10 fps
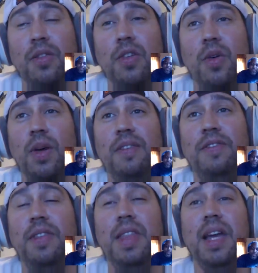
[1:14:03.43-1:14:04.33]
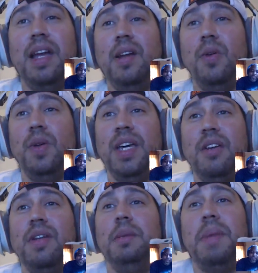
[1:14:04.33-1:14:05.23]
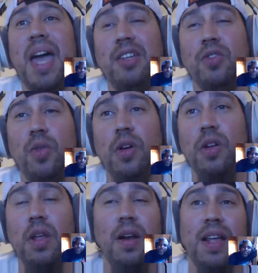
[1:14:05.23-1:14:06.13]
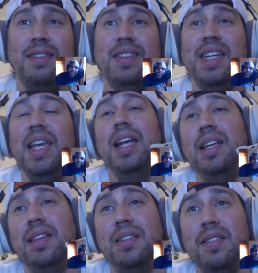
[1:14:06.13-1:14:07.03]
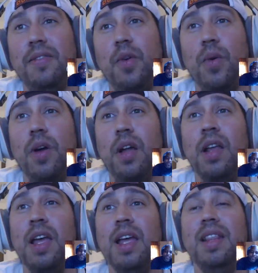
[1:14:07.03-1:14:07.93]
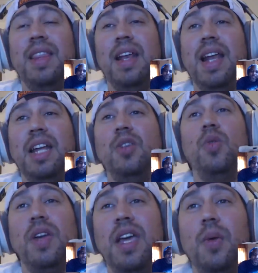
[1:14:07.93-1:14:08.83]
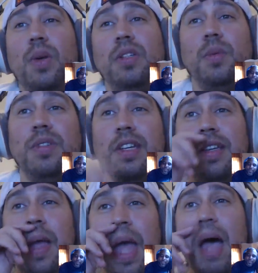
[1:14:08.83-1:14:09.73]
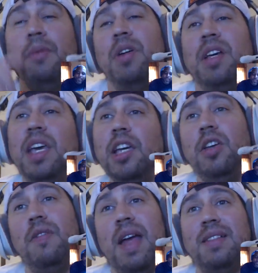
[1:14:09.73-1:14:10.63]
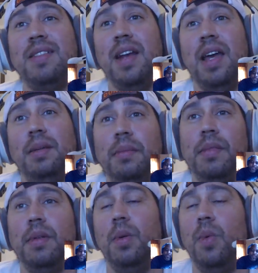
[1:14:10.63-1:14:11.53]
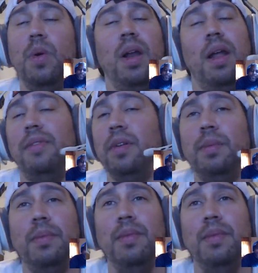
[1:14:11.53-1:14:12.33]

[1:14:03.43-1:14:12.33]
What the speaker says: So if they don't hear any backstory, they're not seeing any of this stuff going on, then they don't care when someone says, I'm going to kick your ass tonight. Whatever.